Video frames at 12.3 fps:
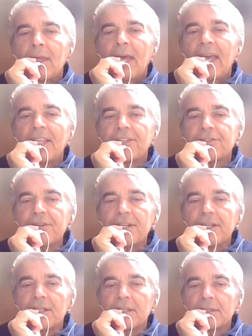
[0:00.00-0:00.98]
and
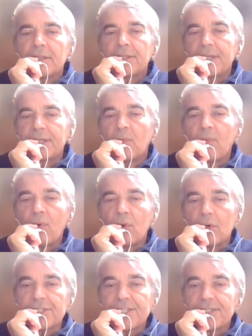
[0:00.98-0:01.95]
real than
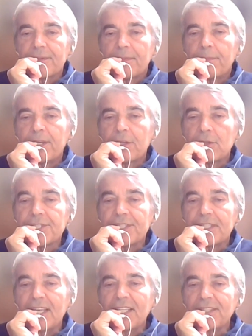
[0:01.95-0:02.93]
wars, because
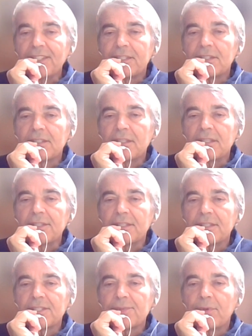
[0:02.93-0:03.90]
nothing
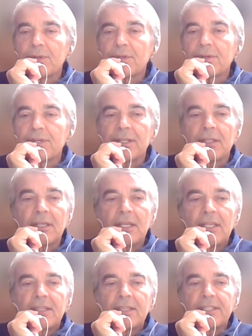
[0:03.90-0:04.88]
is more real
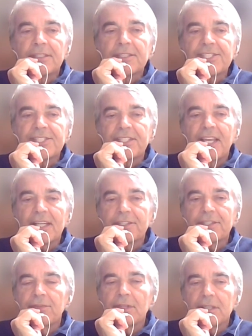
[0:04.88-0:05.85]
than a
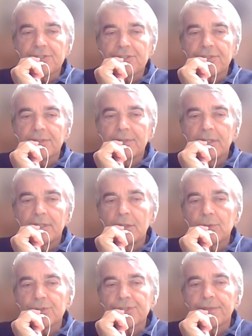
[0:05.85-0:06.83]
seductive
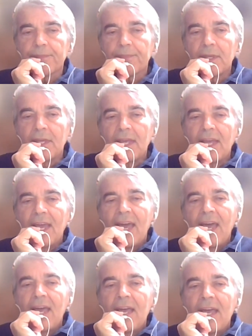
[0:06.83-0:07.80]
illusion.
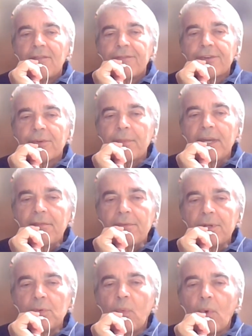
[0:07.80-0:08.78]
From
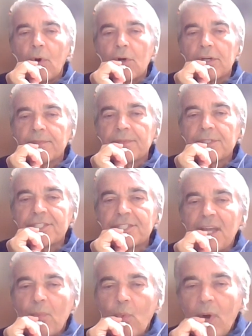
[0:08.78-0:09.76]
every war,
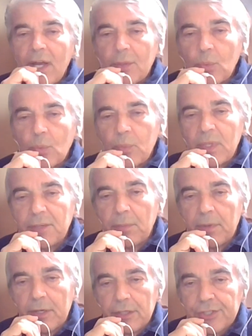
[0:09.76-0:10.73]
someone will
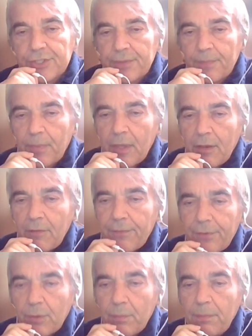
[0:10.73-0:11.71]
emerge.
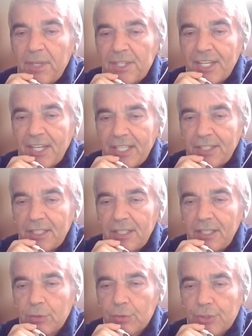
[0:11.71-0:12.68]
From misguided
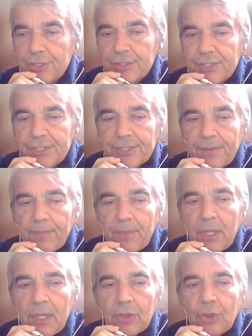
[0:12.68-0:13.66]
illusions,
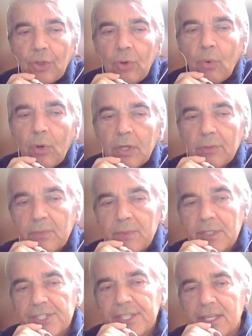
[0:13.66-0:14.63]
no one
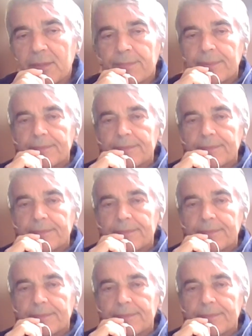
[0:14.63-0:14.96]
will escape.